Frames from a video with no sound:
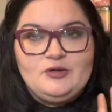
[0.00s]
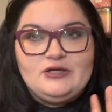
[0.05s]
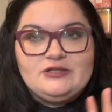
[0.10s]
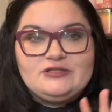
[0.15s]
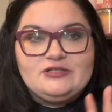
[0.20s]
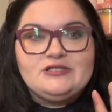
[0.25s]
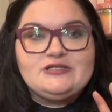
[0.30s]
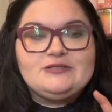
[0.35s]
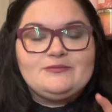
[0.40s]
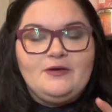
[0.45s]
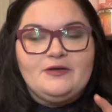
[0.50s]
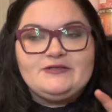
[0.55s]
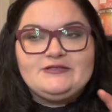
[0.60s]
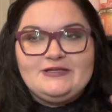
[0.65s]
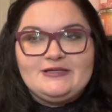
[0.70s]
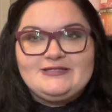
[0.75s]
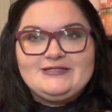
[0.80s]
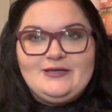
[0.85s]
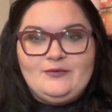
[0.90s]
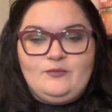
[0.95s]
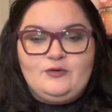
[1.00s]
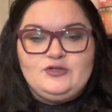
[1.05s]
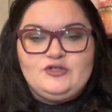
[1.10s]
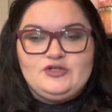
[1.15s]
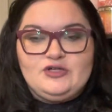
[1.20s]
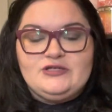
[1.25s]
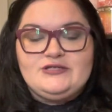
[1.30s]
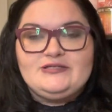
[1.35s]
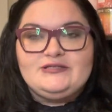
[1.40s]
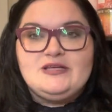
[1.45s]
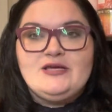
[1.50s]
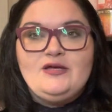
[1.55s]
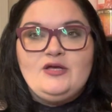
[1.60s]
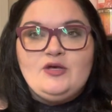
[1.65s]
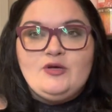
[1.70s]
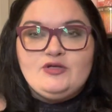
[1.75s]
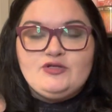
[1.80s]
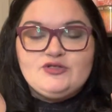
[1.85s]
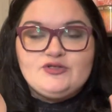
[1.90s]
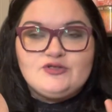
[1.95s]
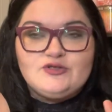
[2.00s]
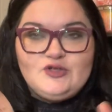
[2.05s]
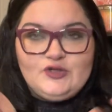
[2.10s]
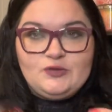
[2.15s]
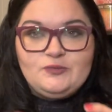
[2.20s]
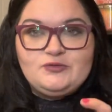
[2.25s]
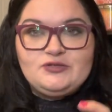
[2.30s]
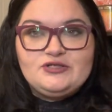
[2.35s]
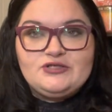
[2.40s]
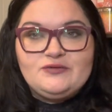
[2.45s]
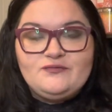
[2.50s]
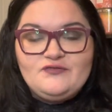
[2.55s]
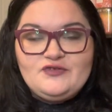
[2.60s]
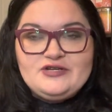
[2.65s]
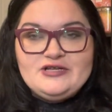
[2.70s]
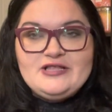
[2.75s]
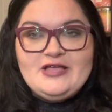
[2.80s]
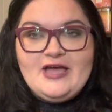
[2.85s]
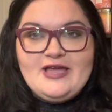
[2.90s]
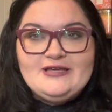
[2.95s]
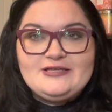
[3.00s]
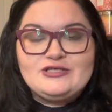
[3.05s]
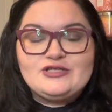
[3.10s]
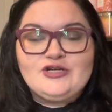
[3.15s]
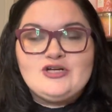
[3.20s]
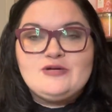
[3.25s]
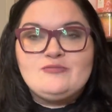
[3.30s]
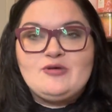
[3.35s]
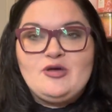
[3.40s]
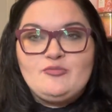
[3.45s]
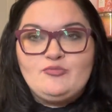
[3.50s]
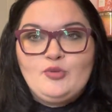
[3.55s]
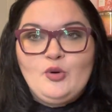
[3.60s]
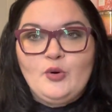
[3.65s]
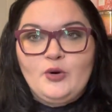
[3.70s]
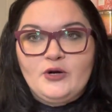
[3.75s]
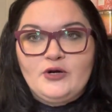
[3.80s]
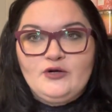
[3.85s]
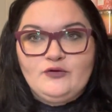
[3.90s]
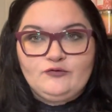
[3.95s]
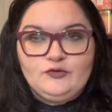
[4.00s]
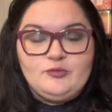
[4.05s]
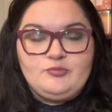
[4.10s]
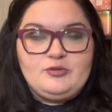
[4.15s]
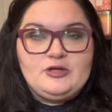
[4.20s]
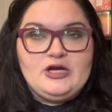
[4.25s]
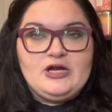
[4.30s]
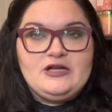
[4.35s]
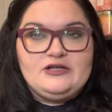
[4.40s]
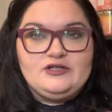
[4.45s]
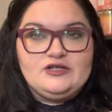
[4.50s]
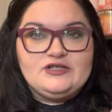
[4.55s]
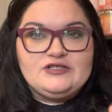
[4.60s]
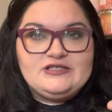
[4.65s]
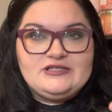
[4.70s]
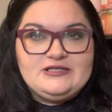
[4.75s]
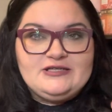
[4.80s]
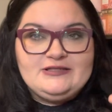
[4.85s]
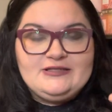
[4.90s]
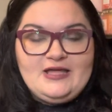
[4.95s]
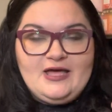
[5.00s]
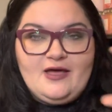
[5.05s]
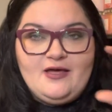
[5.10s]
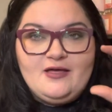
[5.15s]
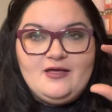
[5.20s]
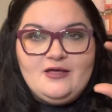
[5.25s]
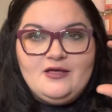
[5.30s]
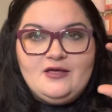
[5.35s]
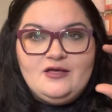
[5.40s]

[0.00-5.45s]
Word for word: It just smells like someone just scooped some vanilla ice cream and poured out root beer and you're seeing that